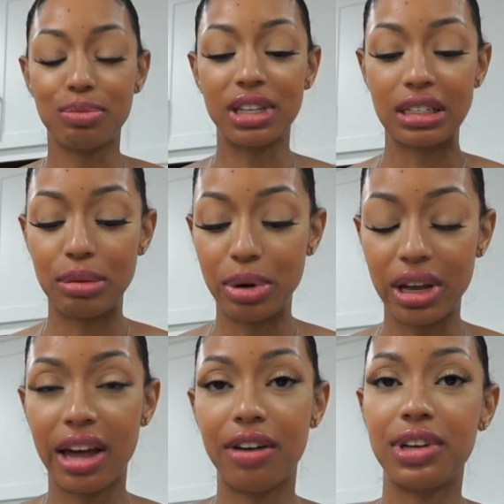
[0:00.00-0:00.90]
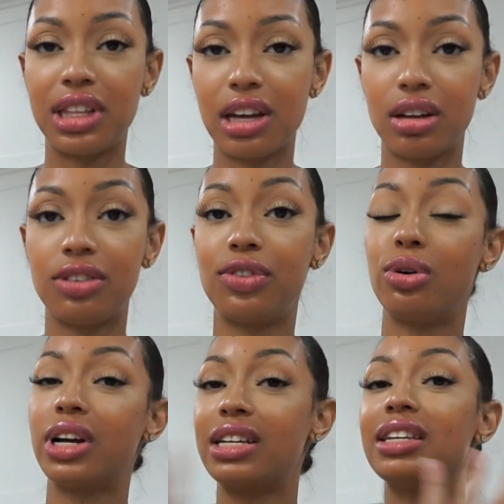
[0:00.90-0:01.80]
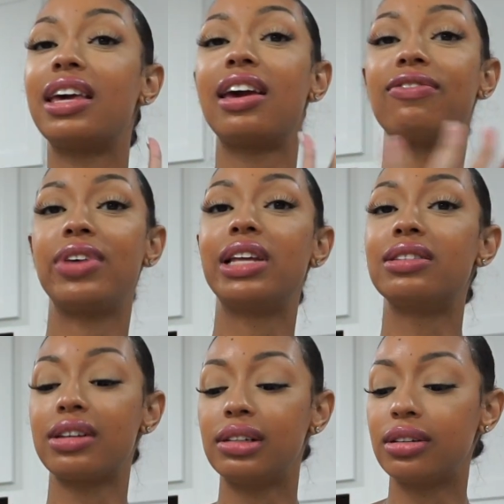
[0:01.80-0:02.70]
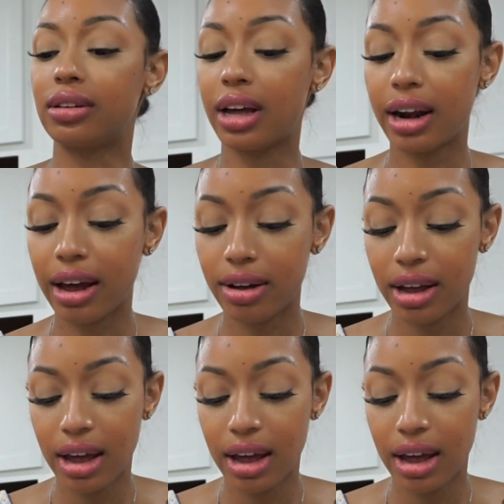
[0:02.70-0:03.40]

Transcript: basically put everything on the floor because it can't fit into the little cutout.